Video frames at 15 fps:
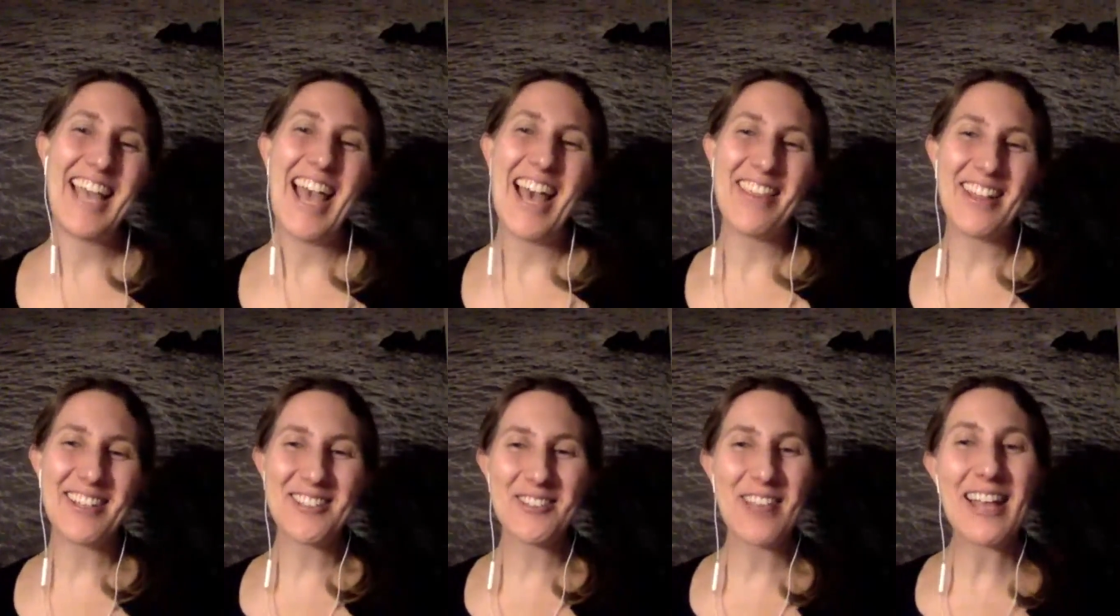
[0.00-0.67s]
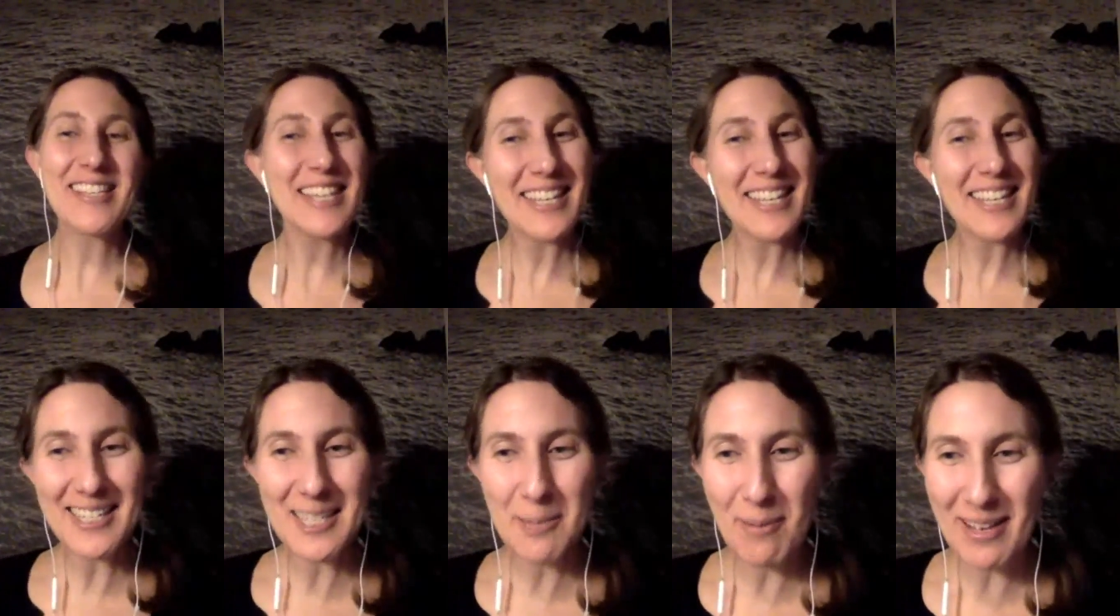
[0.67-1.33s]
Yeah, that's
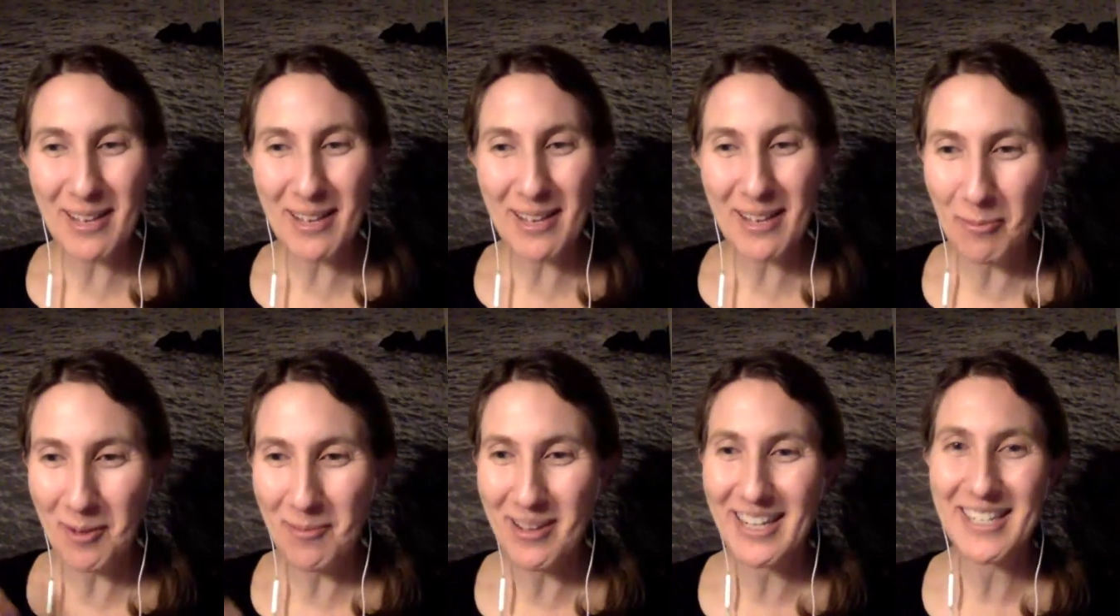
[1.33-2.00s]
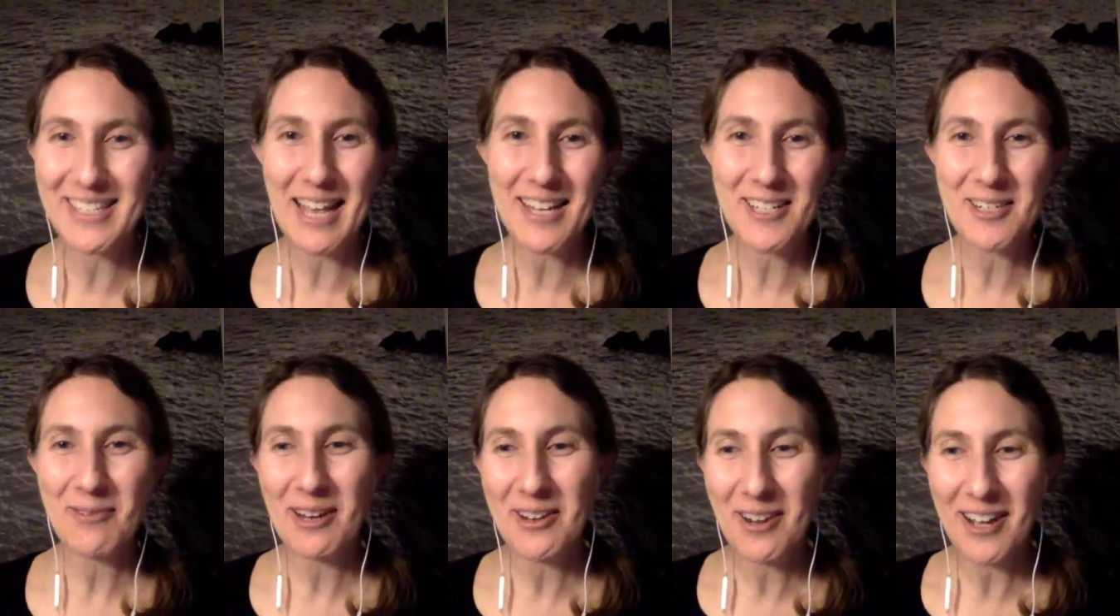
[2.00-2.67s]
the best compliment, is
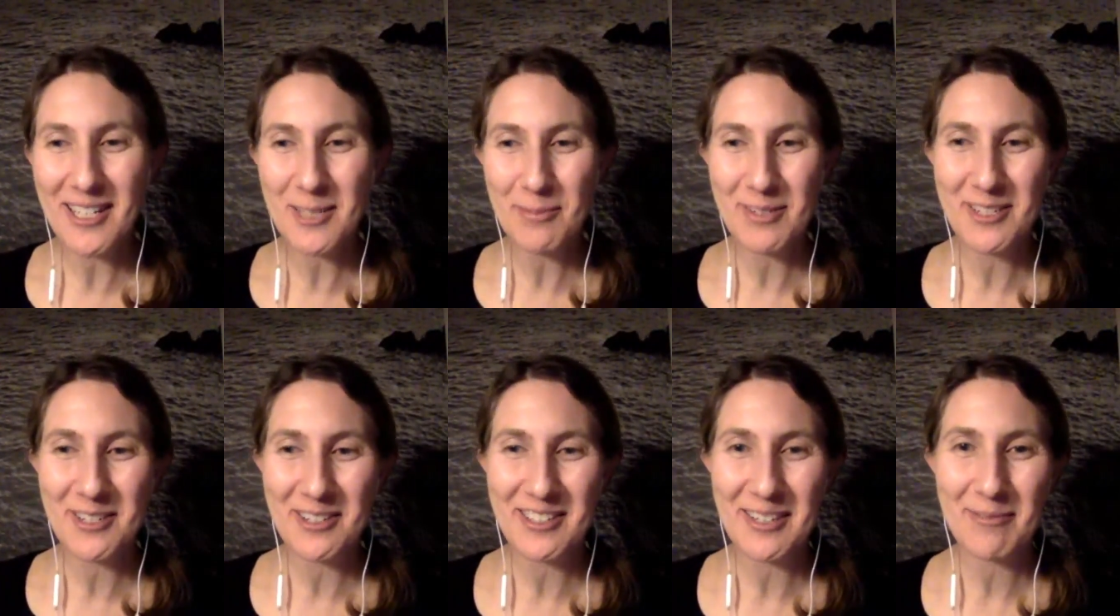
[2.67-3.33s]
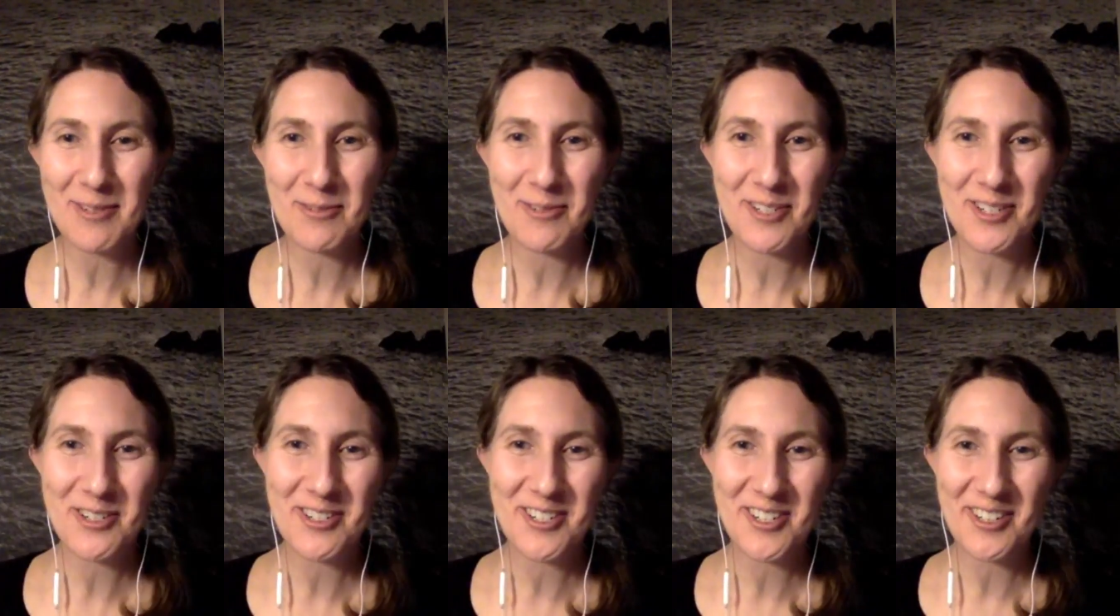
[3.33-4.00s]
actually when your husband turns up to
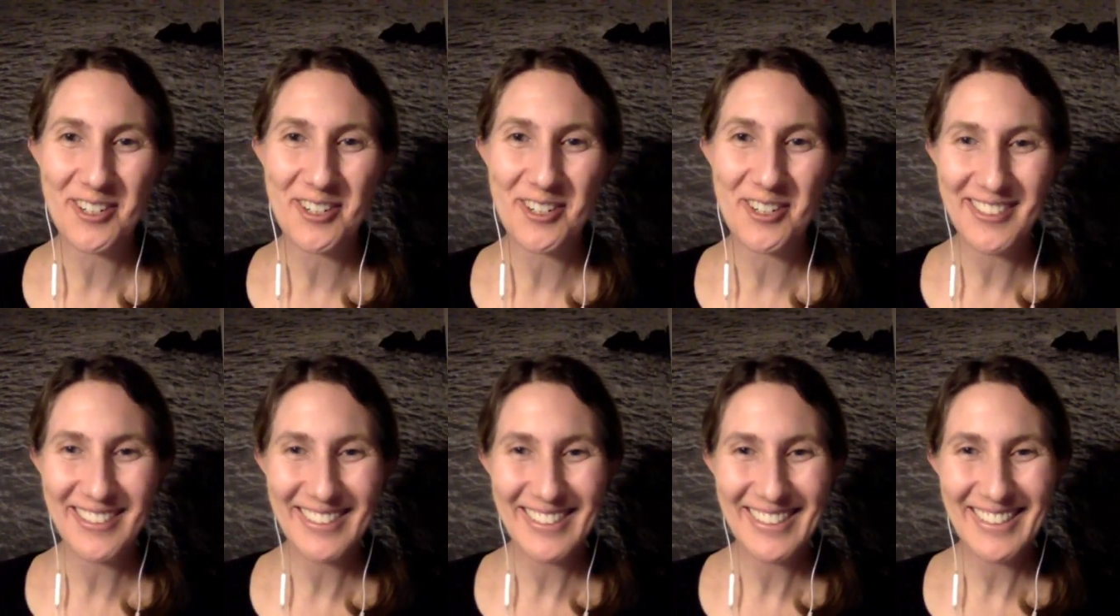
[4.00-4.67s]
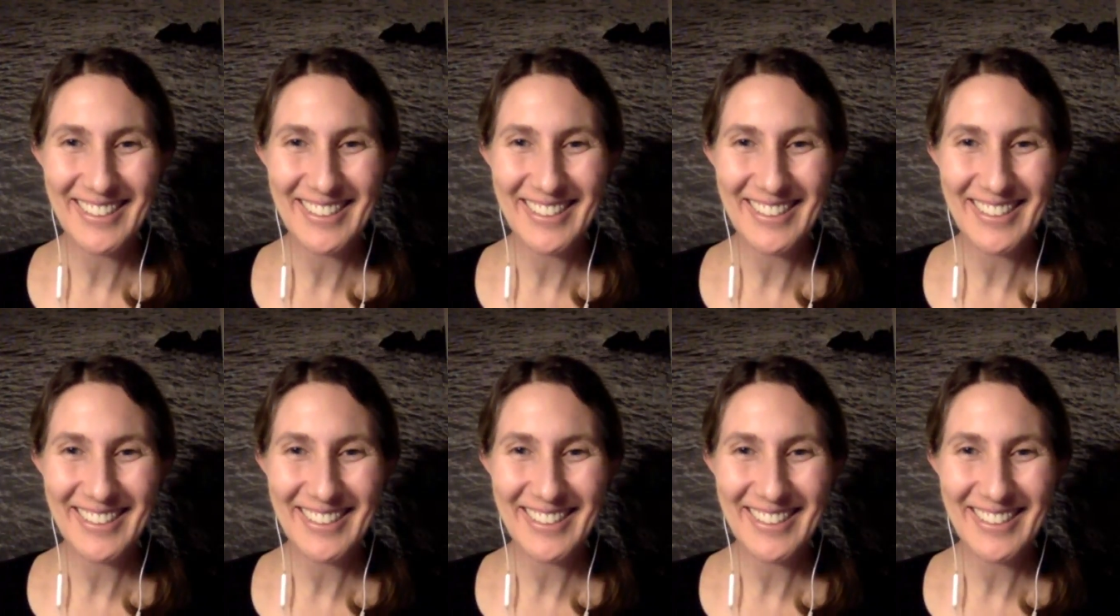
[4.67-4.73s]
watch your shows.